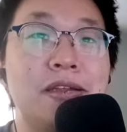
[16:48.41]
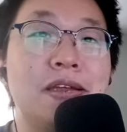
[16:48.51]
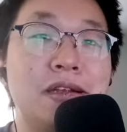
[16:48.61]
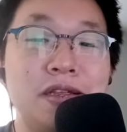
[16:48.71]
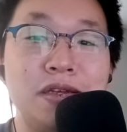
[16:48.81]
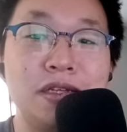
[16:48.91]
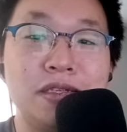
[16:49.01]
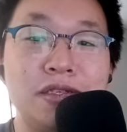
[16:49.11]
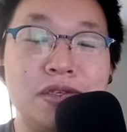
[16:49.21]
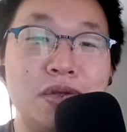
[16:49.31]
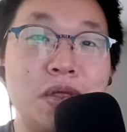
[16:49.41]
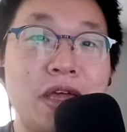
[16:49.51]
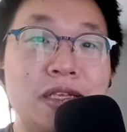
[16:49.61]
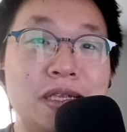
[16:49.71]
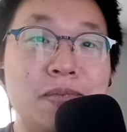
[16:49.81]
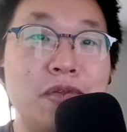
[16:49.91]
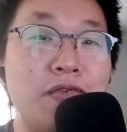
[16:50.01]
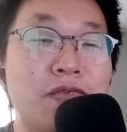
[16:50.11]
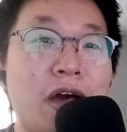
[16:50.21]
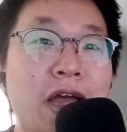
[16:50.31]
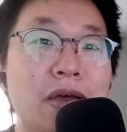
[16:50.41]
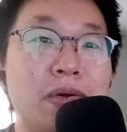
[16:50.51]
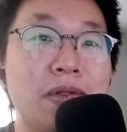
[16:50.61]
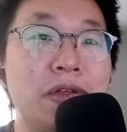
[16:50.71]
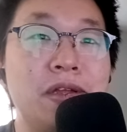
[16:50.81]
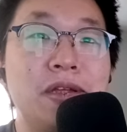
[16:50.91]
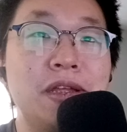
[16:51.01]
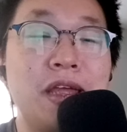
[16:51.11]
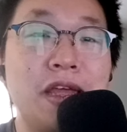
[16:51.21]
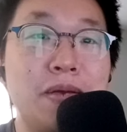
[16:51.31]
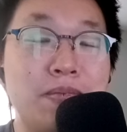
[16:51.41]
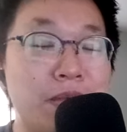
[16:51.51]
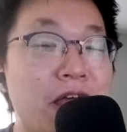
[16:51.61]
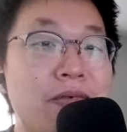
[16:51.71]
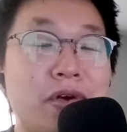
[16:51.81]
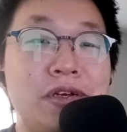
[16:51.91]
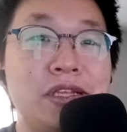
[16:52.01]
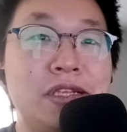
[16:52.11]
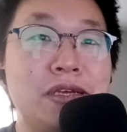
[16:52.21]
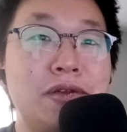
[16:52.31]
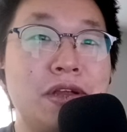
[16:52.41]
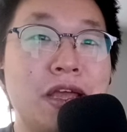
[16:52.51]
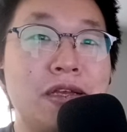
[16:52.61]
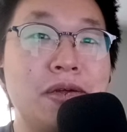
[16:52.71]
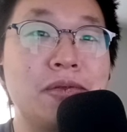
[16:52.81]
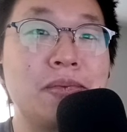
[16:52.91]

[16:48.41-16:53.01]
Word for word: and then you can do that simple file and have RTC in your handheld.